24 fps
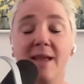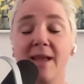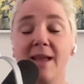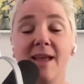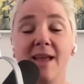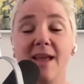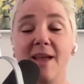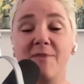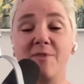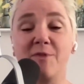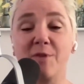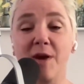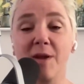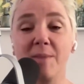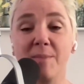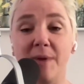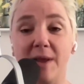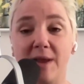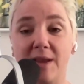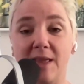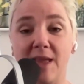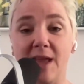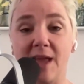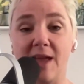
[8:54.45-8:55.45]
if you're on
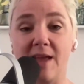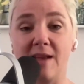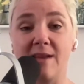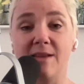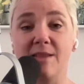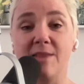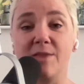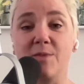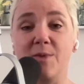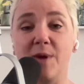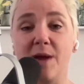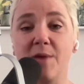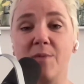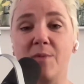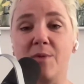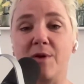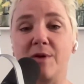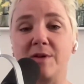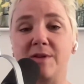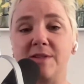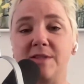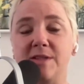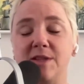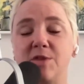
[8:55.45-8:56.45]
Medicaid, the way it
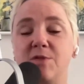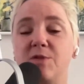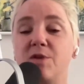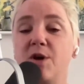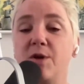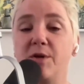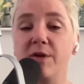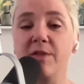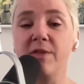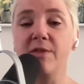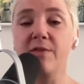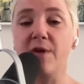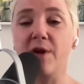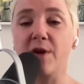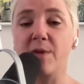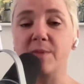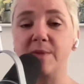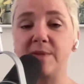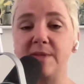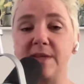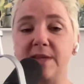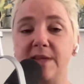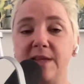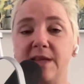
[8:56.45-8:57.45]
works is that you go to the
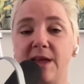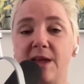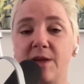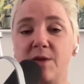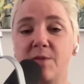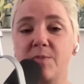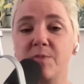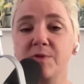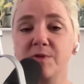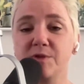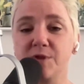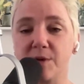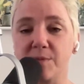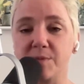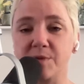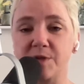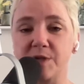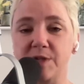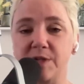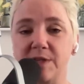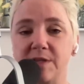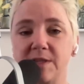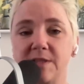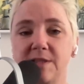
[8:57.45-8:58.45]
pharmacy to get your
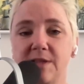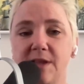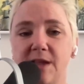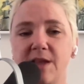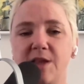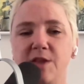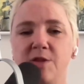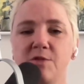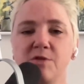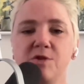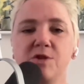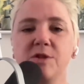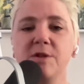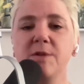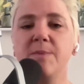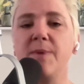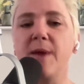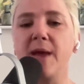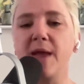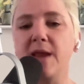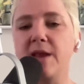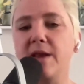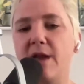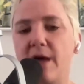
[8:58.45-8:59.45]
prescriptions and usually
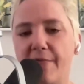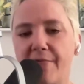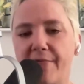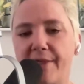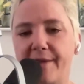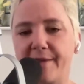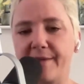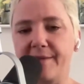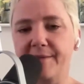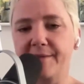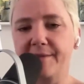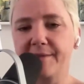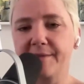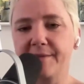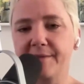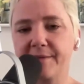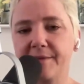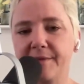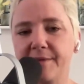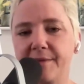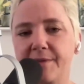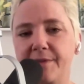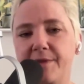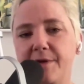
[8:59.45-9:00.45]
pay nothing,
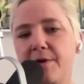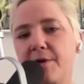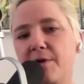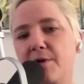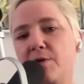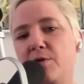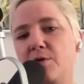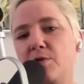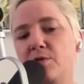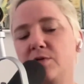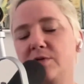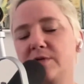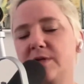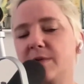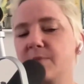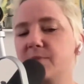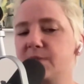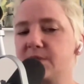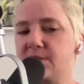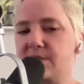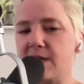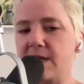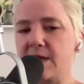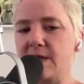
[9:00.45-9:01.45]
though some
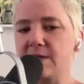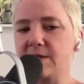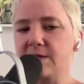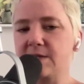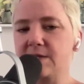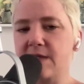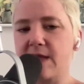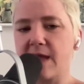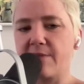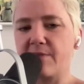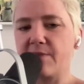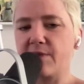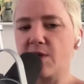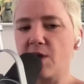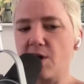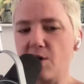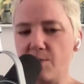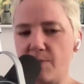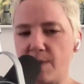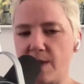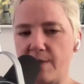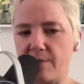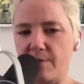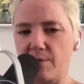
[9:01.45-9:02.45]
states have a
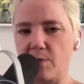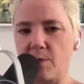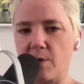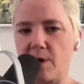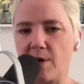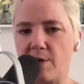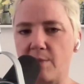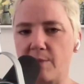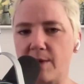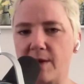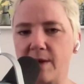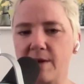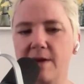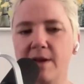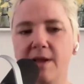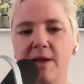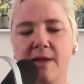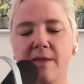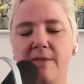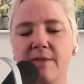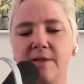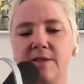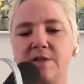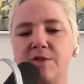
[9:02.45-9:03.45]
copay requirement
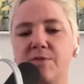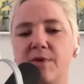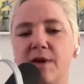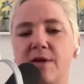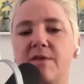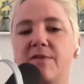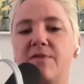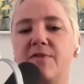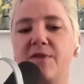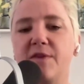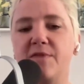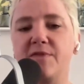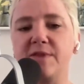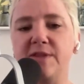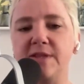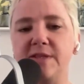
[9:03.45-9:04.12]
that's around 50